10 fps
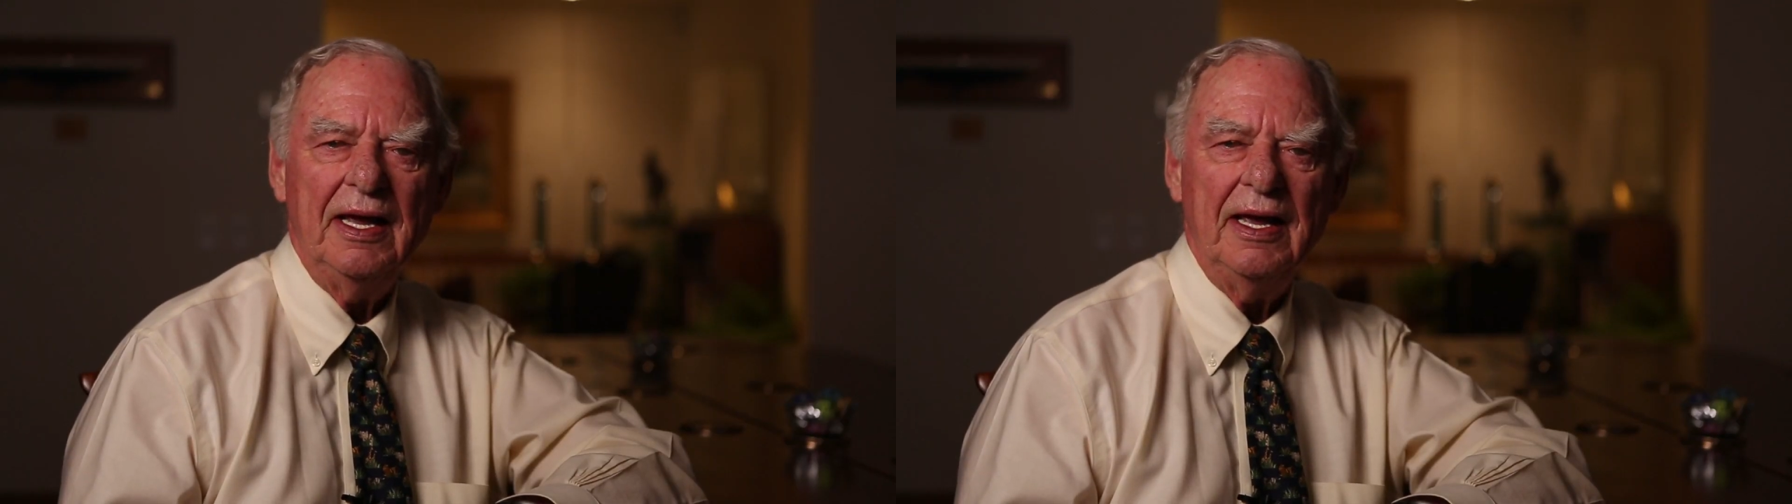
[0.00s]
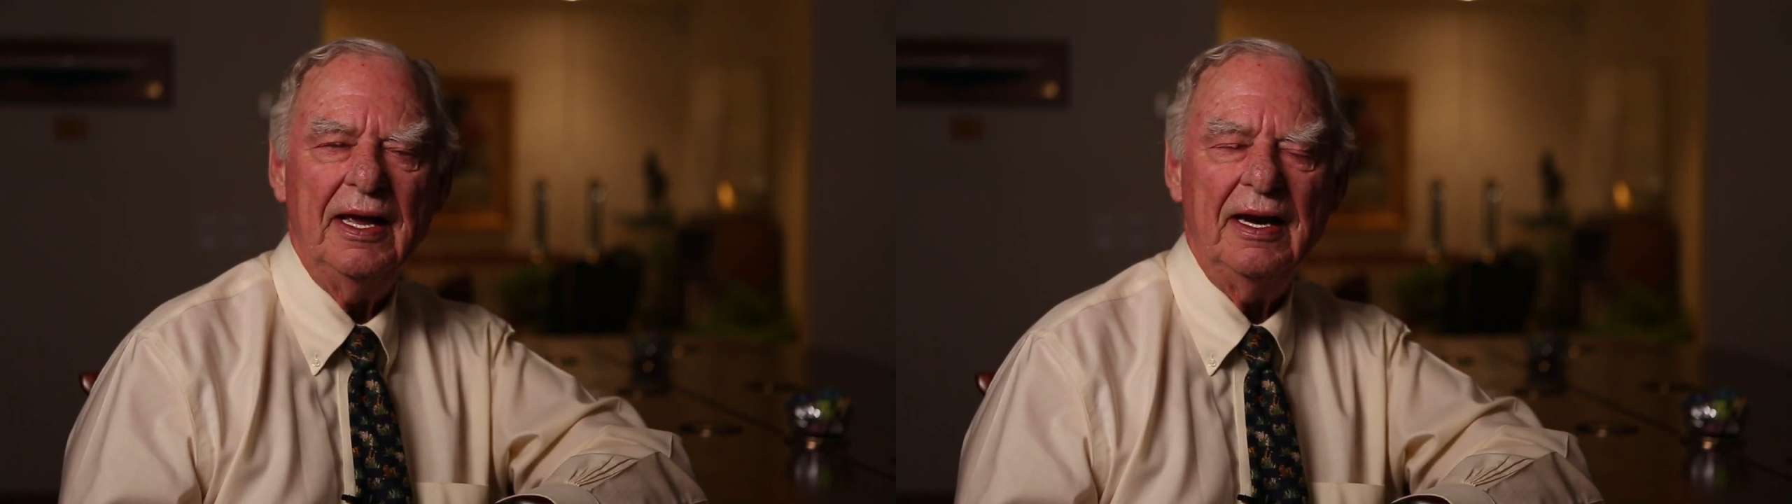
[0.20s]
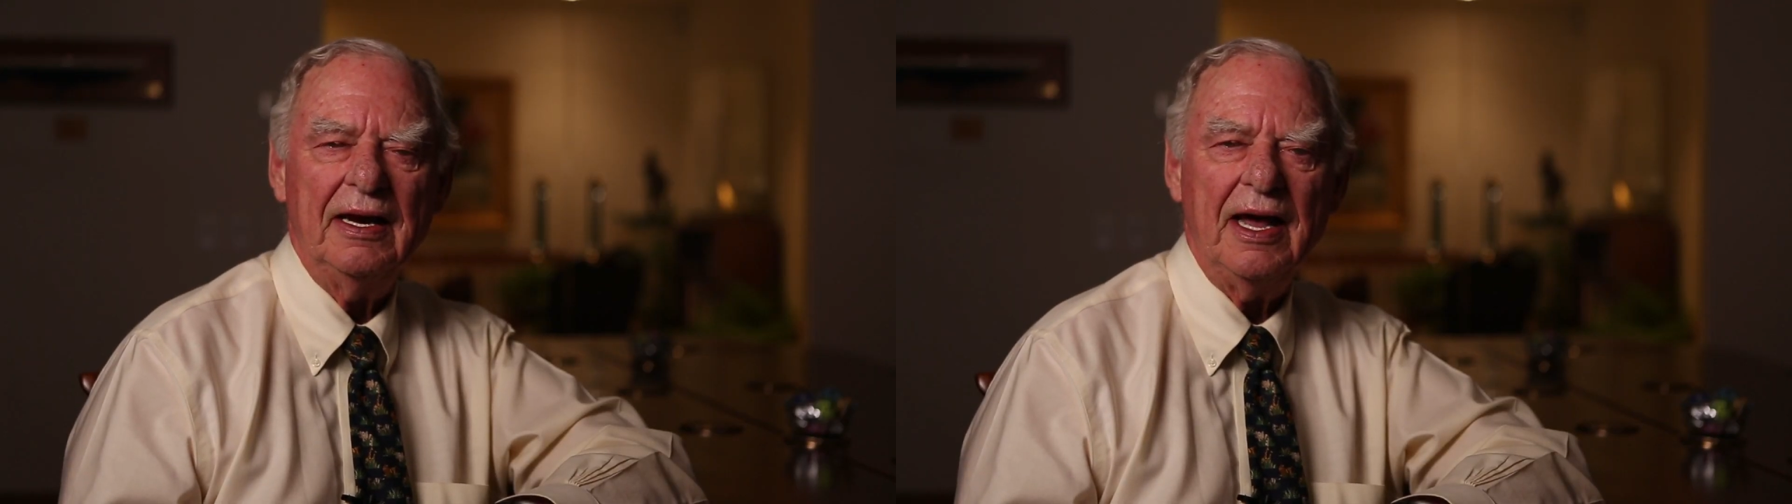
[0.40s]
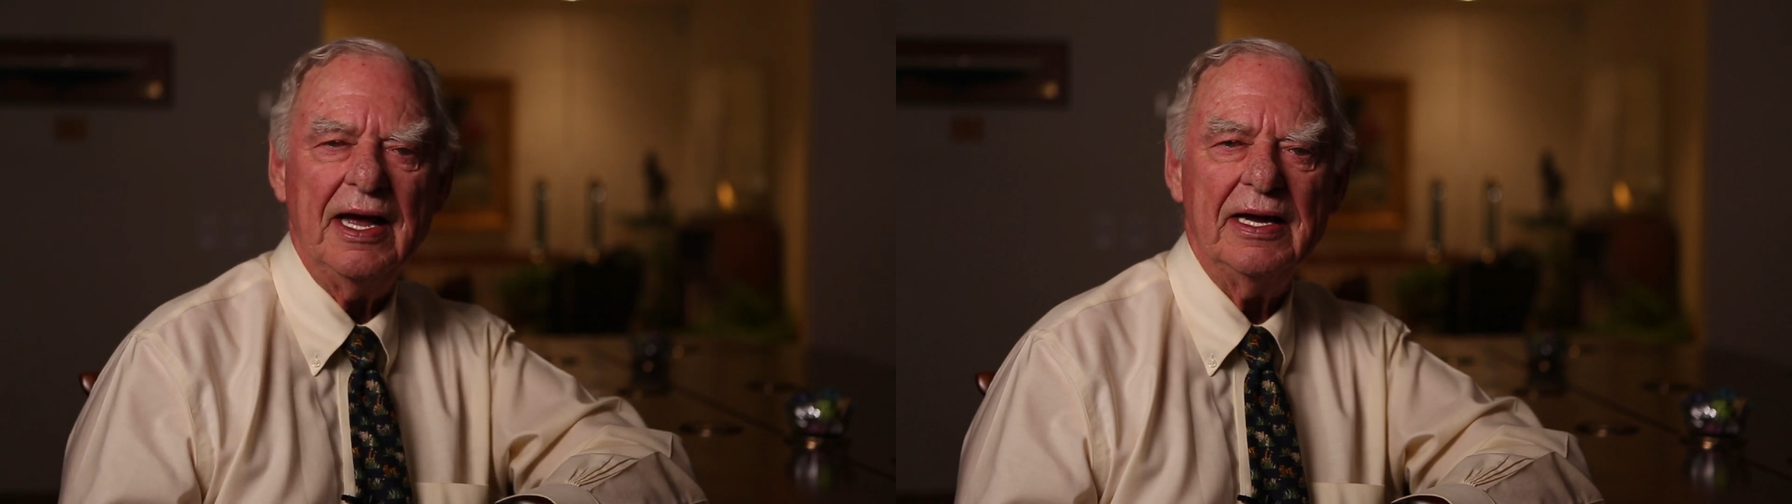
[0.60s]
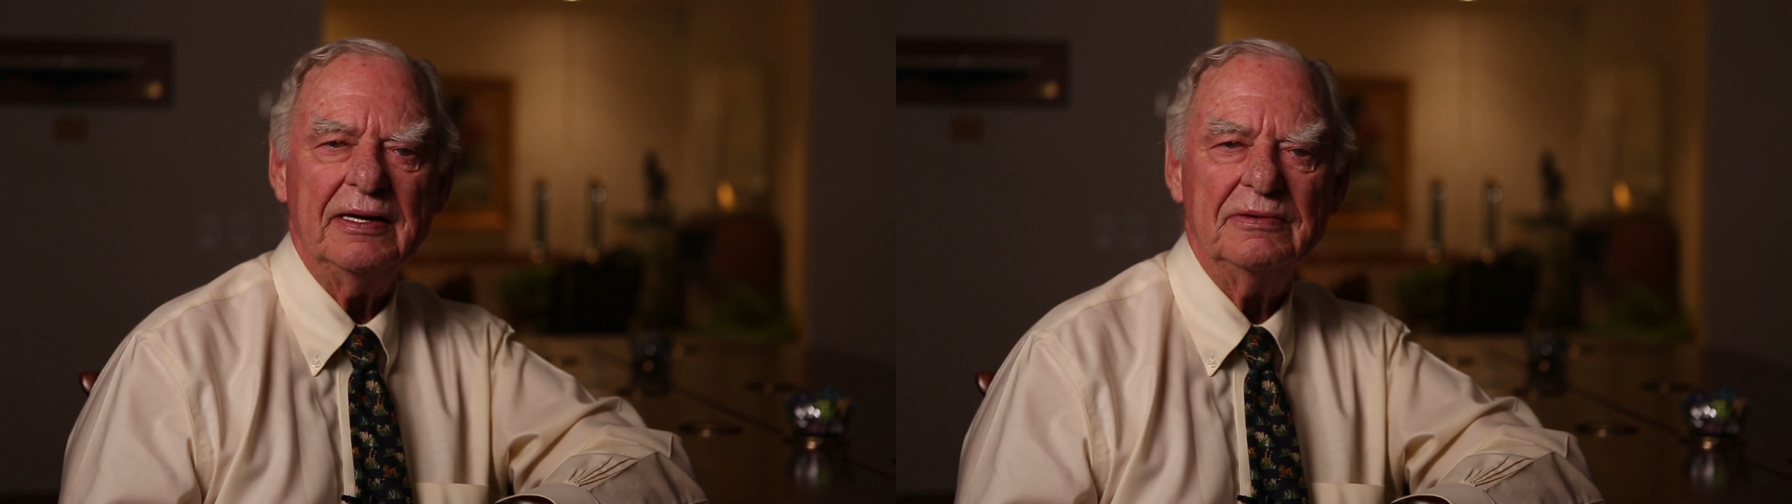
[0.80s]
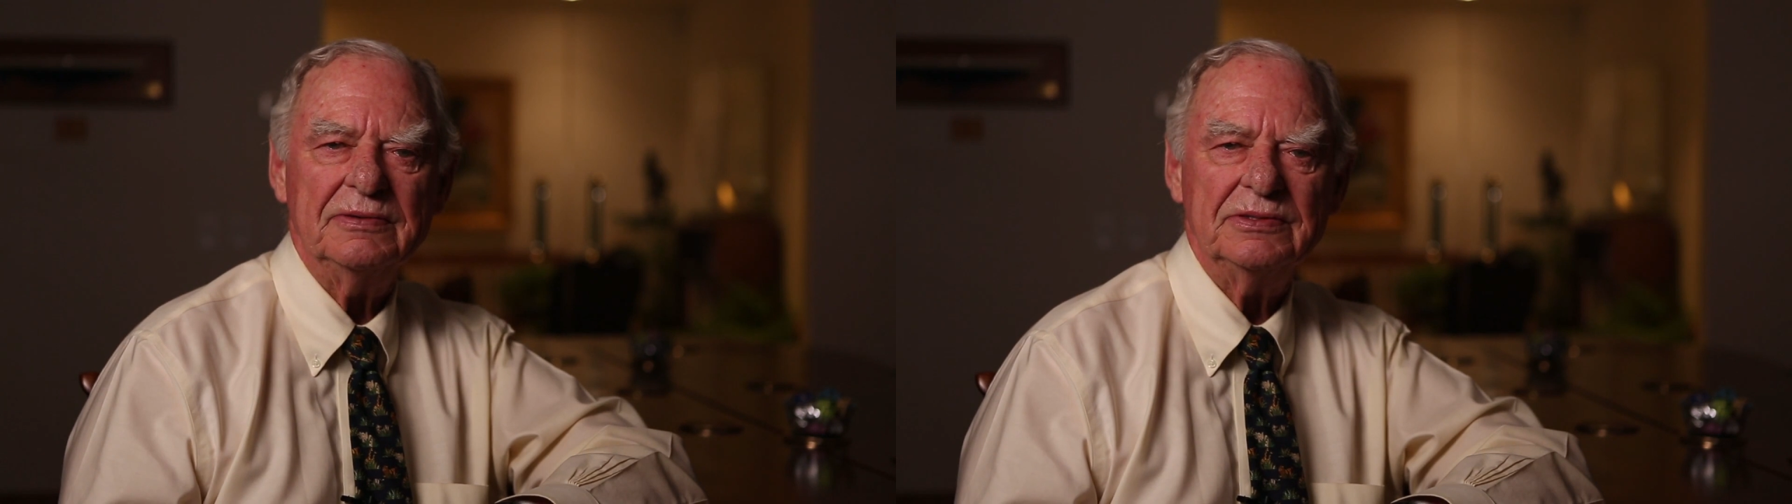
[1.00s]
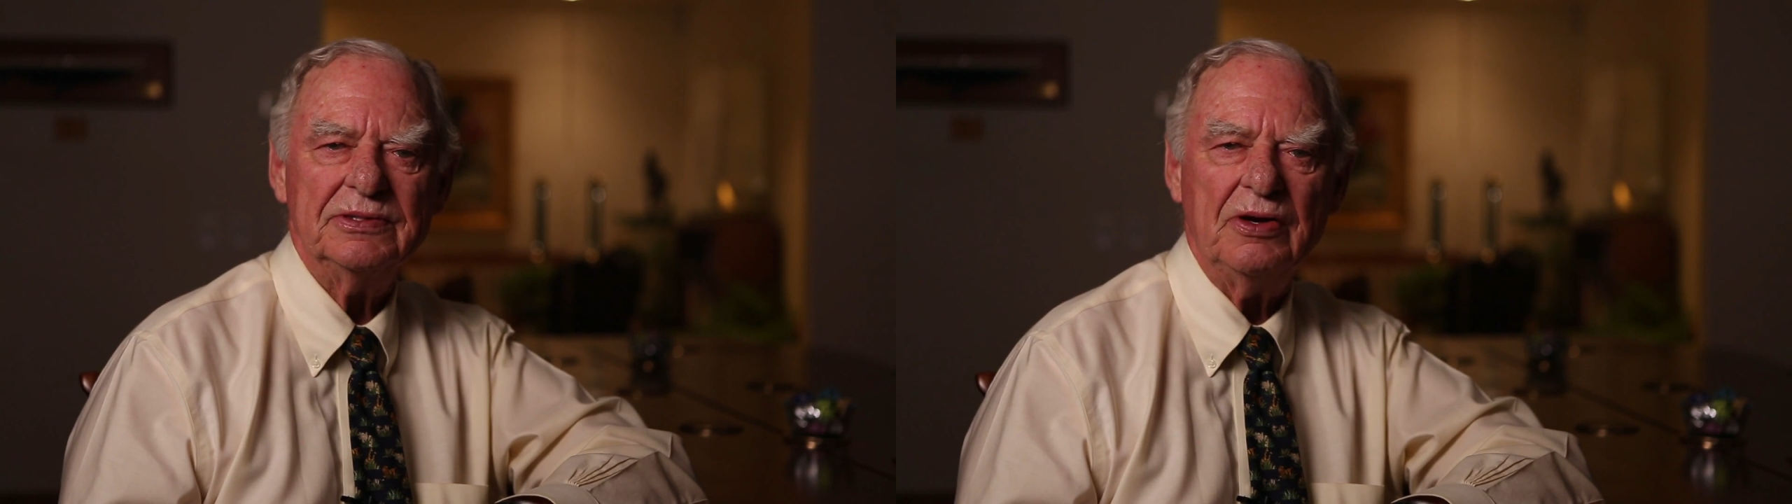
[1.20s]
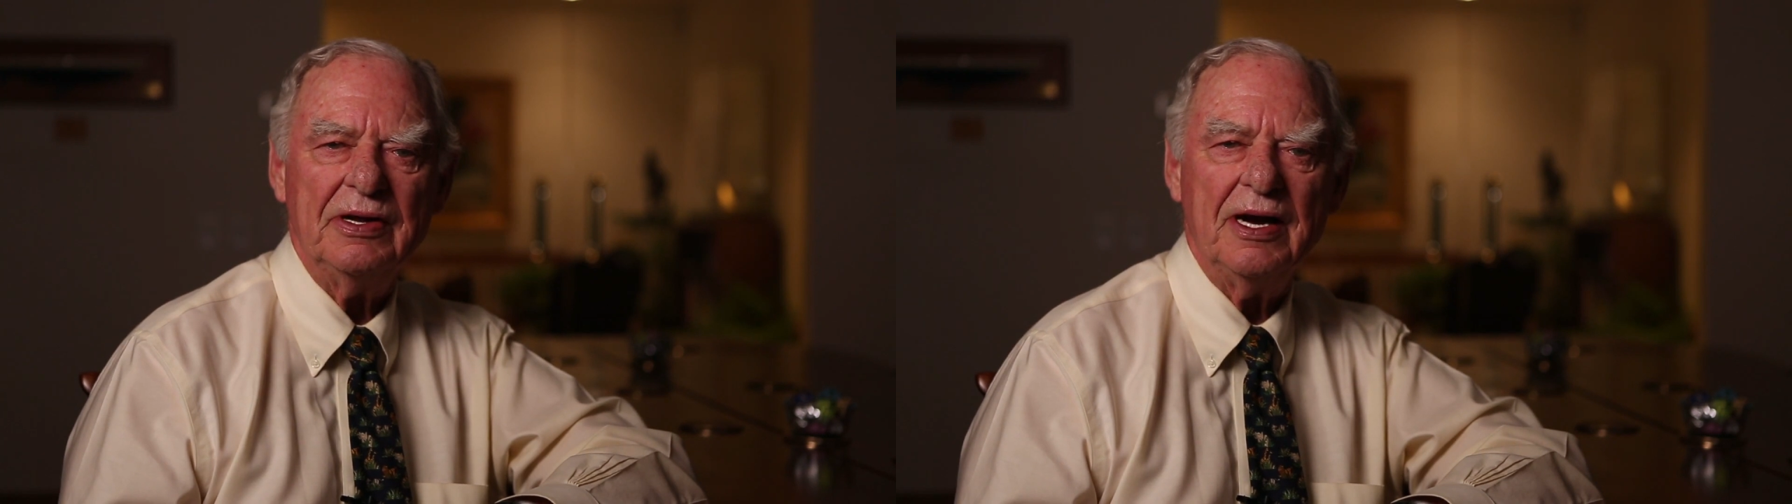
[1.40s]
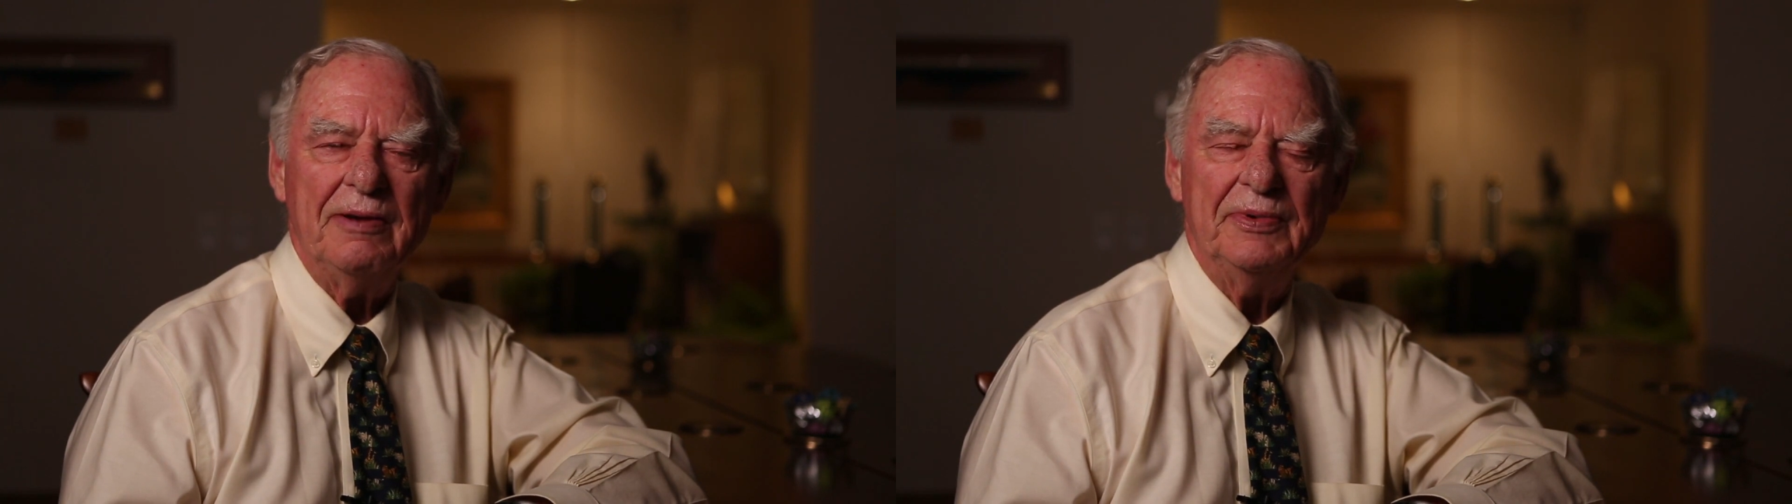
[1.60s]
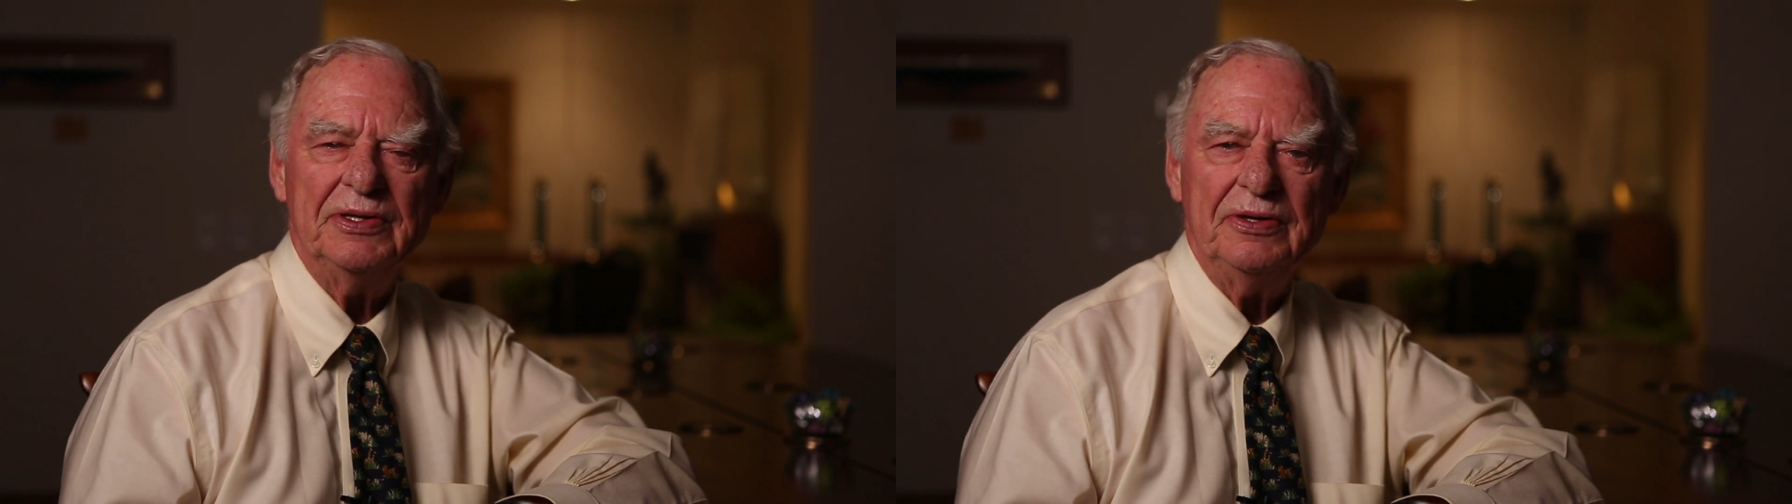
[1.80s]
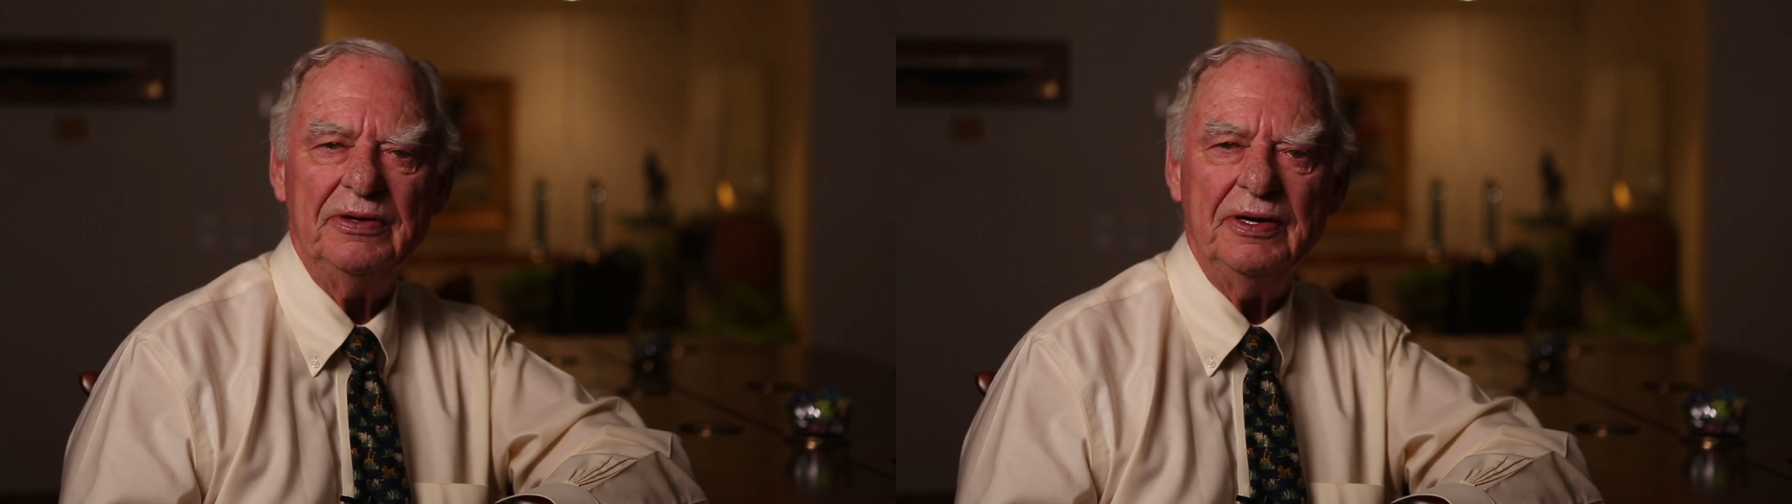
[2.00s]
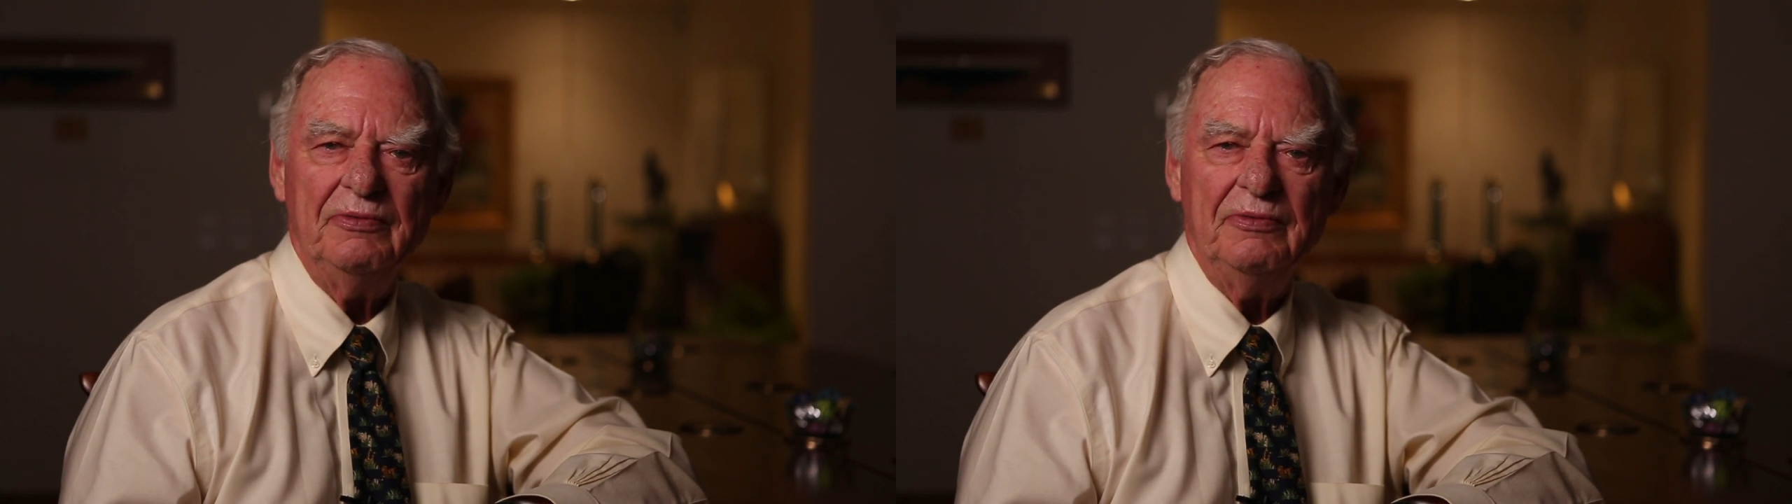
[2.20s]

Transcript: And I saw an opportunity,